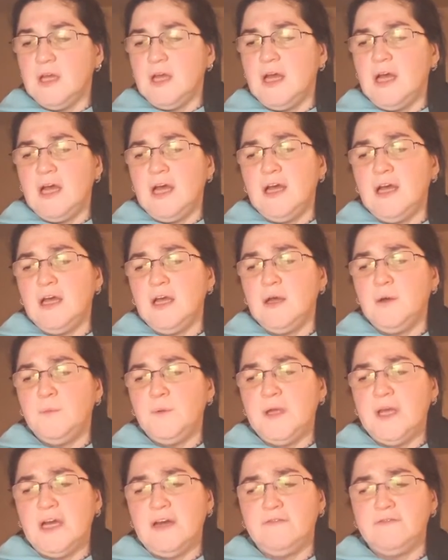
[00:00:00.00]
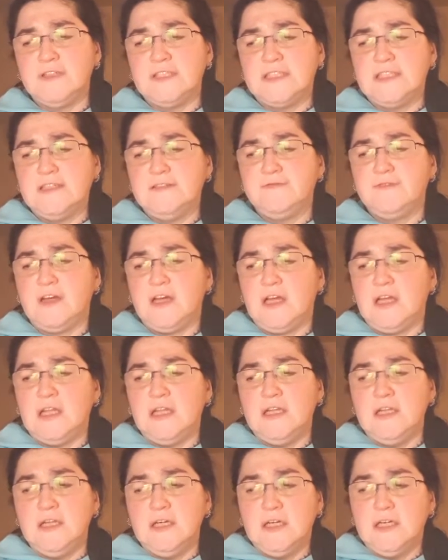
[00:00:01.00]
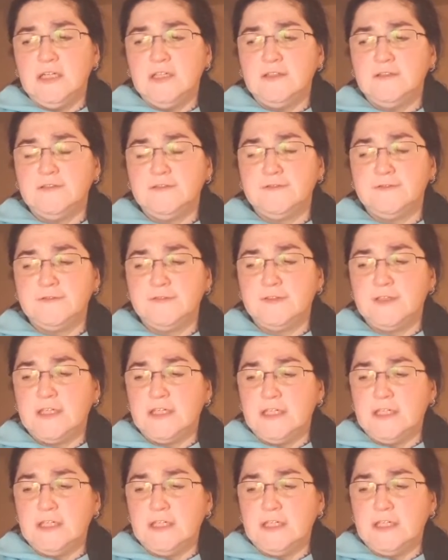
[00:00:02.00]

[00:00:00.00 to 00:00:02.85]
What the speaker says: we have received a lot of